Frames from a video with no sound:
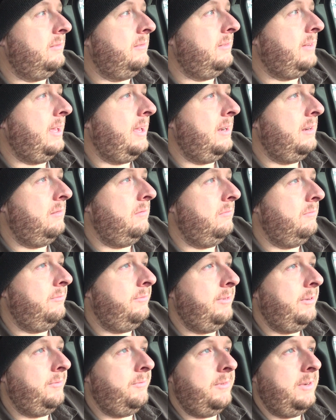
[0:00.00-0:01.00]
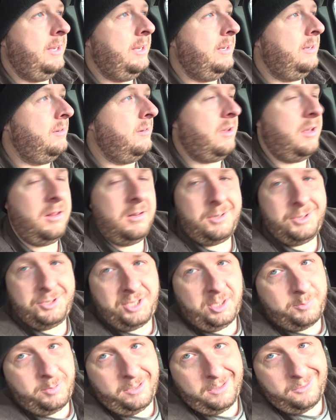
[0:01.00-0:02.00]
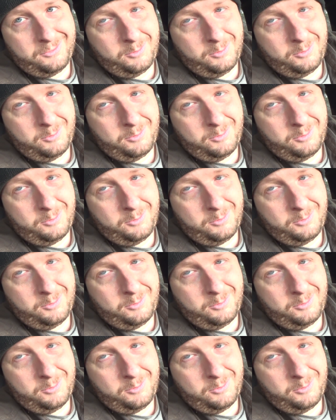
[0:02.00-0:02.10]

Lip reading: $10-15 shipping.